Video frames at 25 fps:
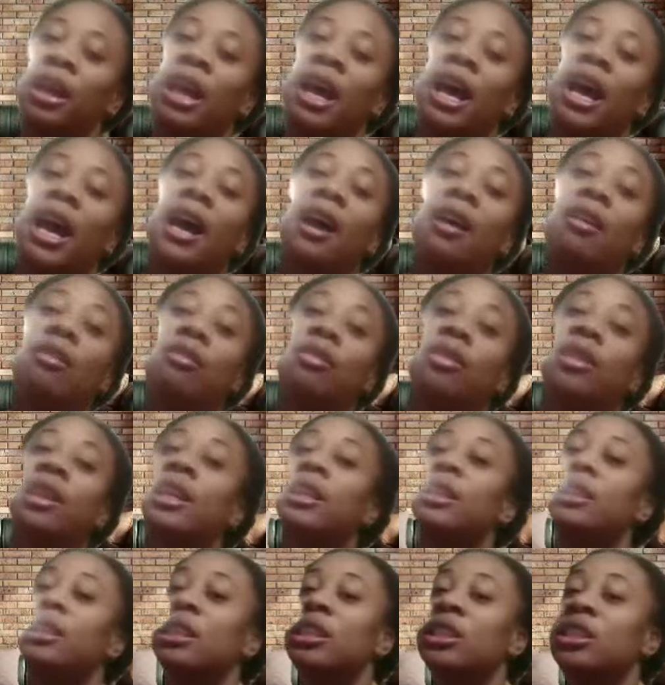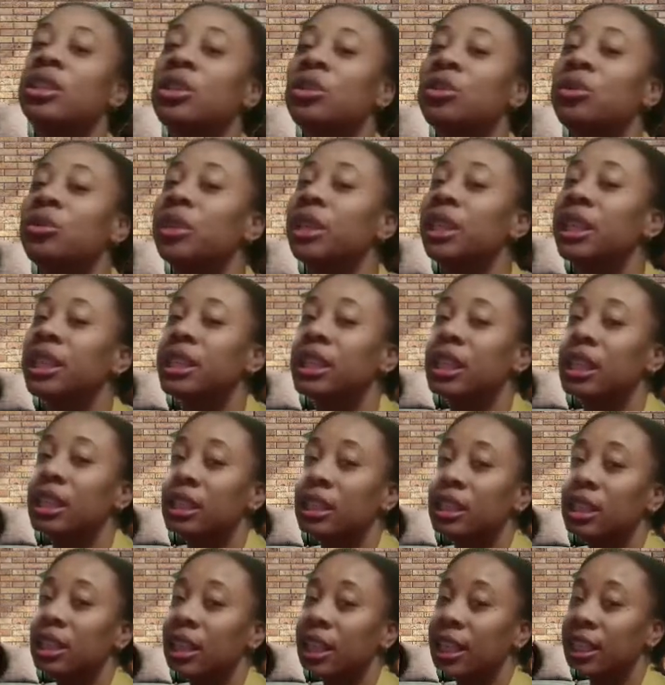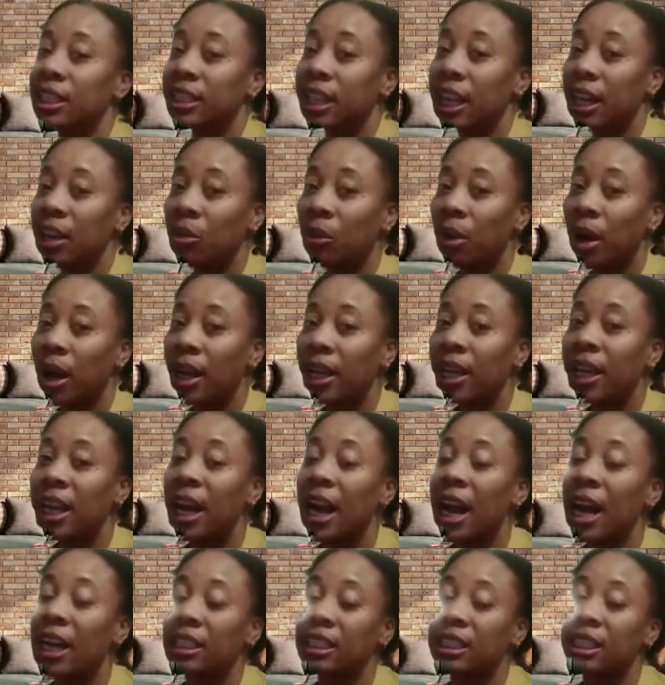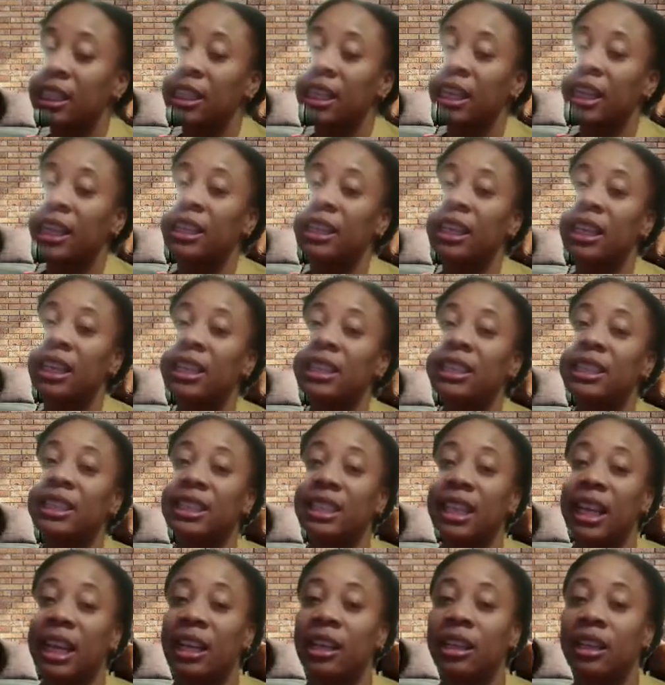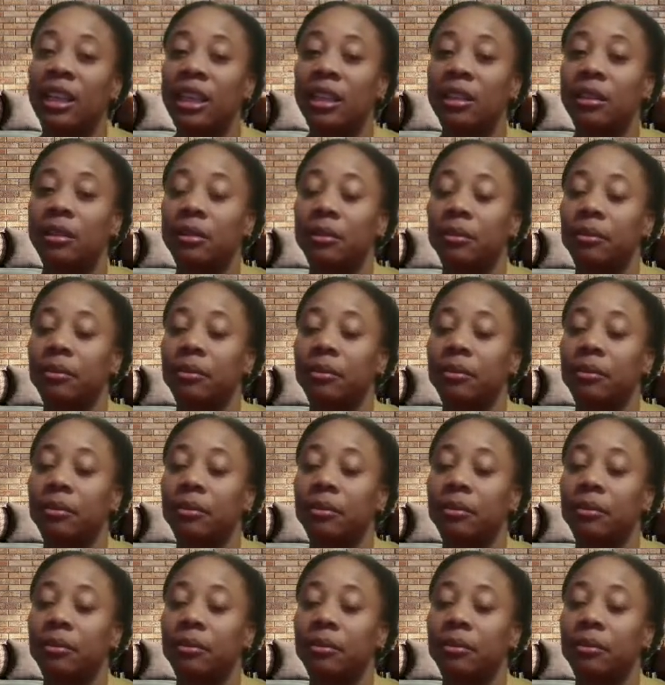And this is the reason. So they said what? They accidentally send it.